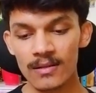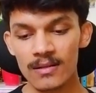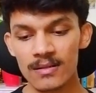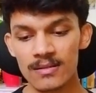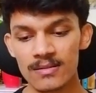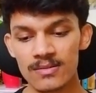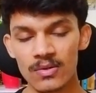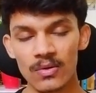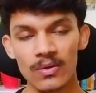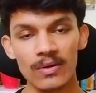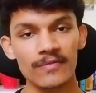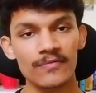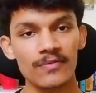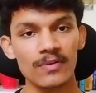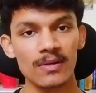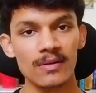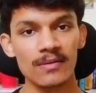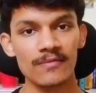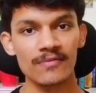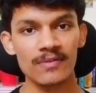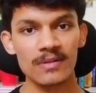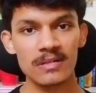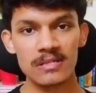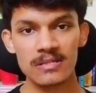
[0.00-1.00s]
So if you are
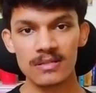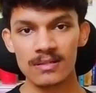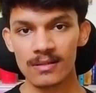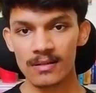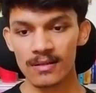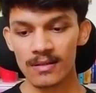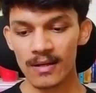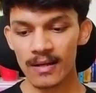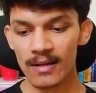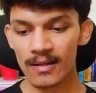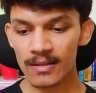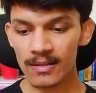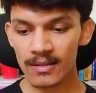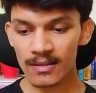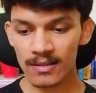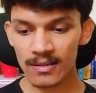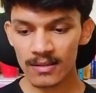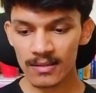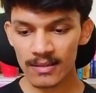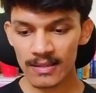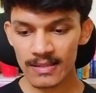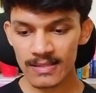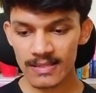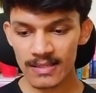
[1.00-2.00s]
a fresher
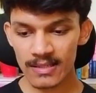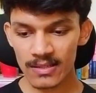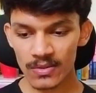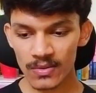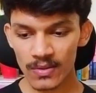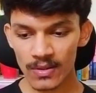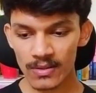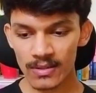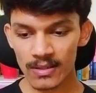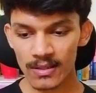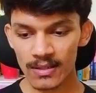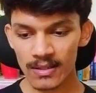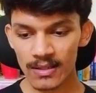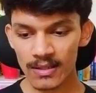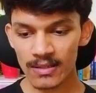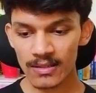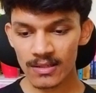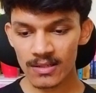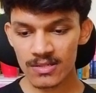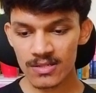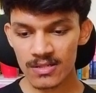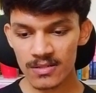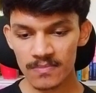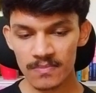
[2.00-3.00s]
and let's say you have done an
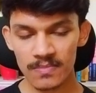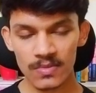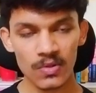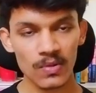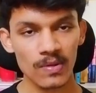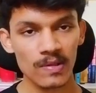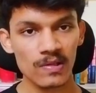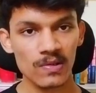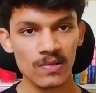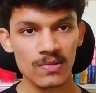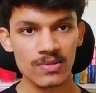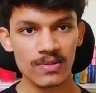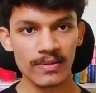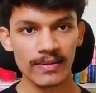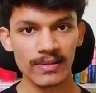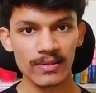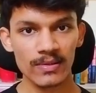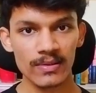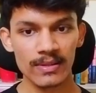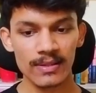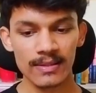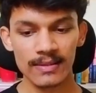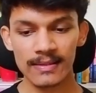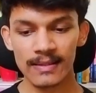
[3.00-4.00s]
internship, you can also
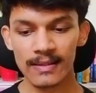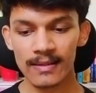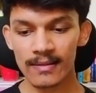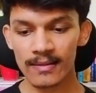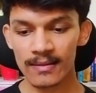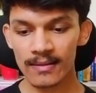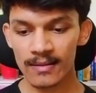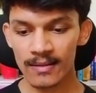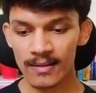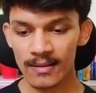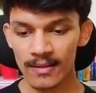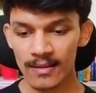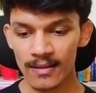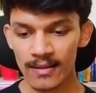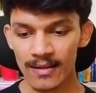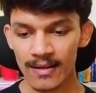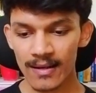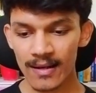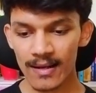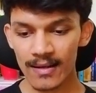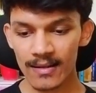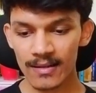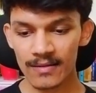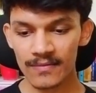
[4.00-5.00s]
include it there.
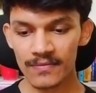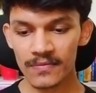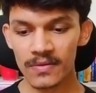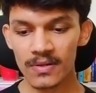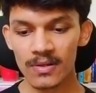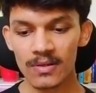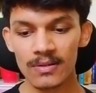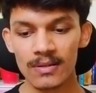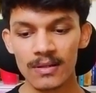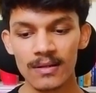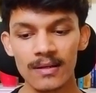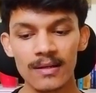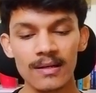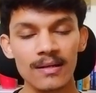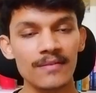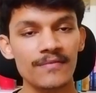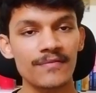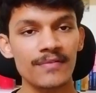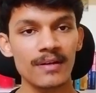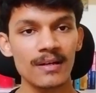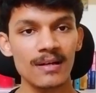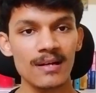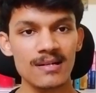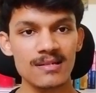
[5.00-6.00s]
And if you have done any
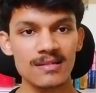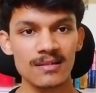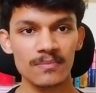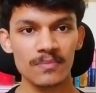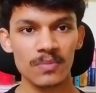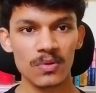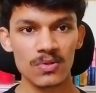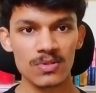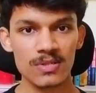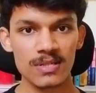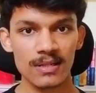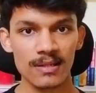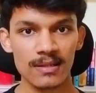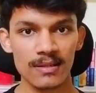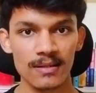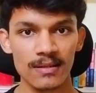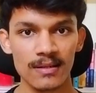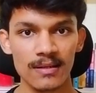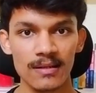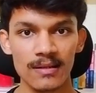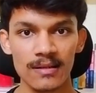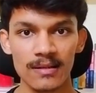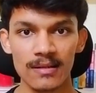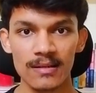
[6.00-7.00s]
freelancing project,
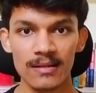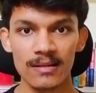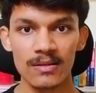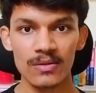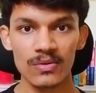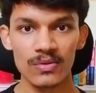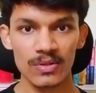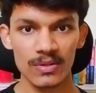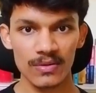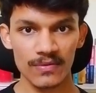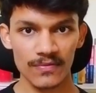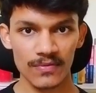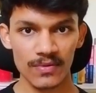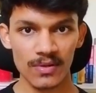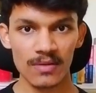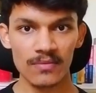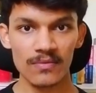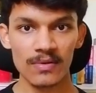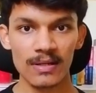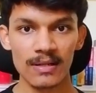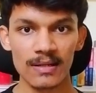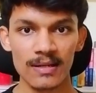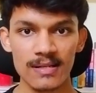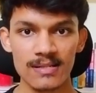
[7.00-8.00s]
if you have
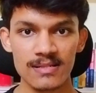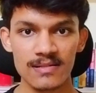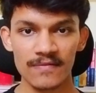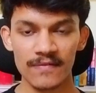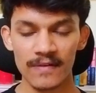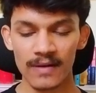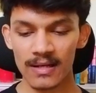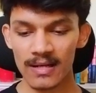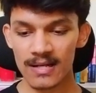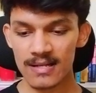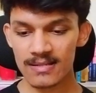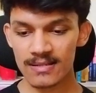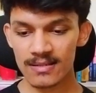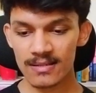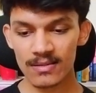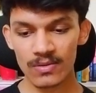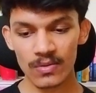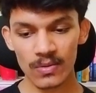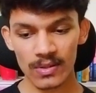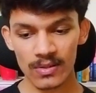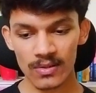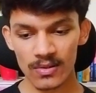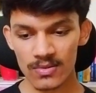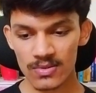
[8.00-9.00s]
worked as a freelancer,
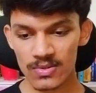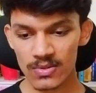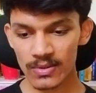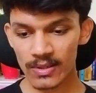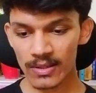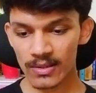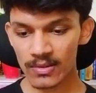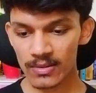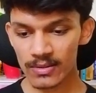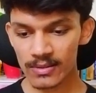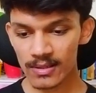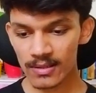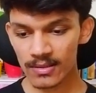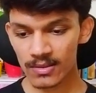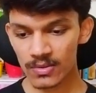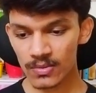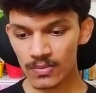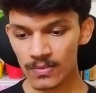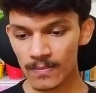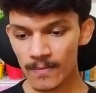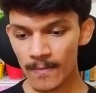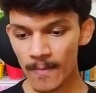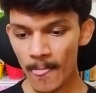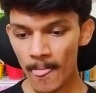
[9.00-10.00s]
you can also include that
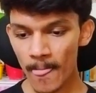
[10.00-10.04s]
too.